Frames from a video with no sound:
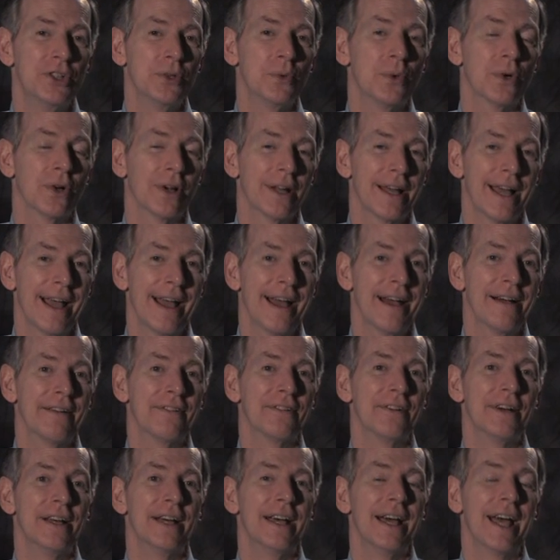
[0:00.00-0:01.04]
you will
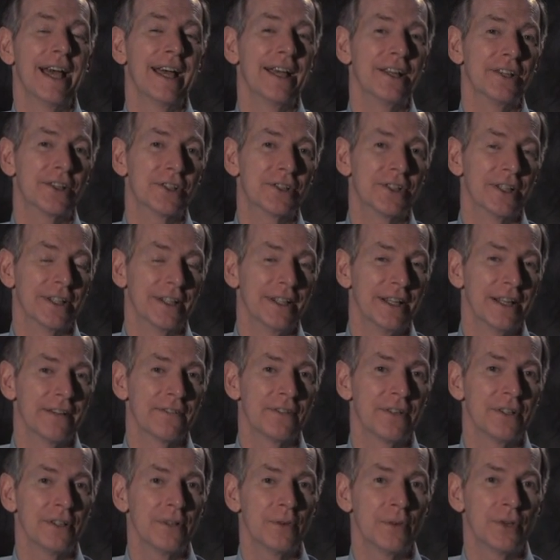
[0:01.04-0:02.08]
have a
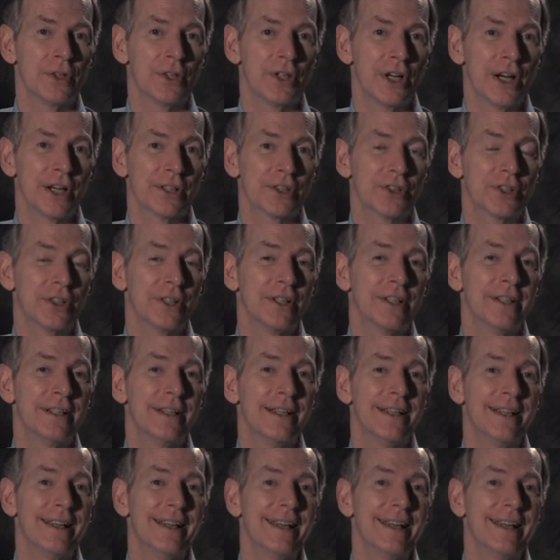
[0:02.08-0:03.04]
significant reduction